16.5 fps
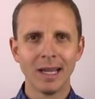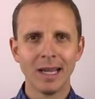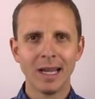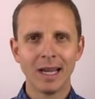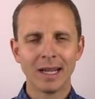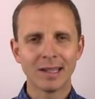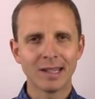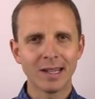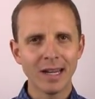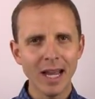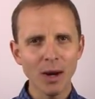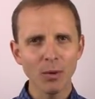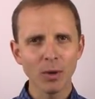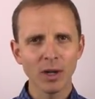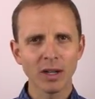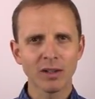And
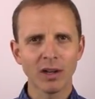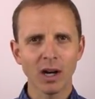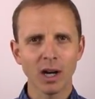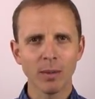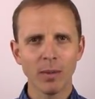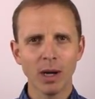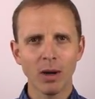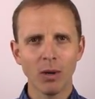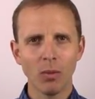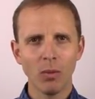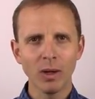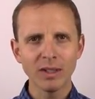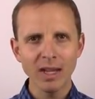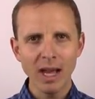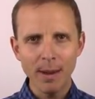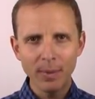today we're going to talk about
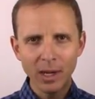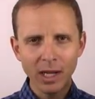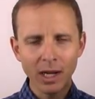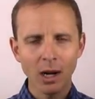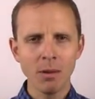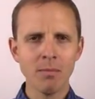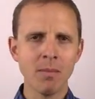what's happening in our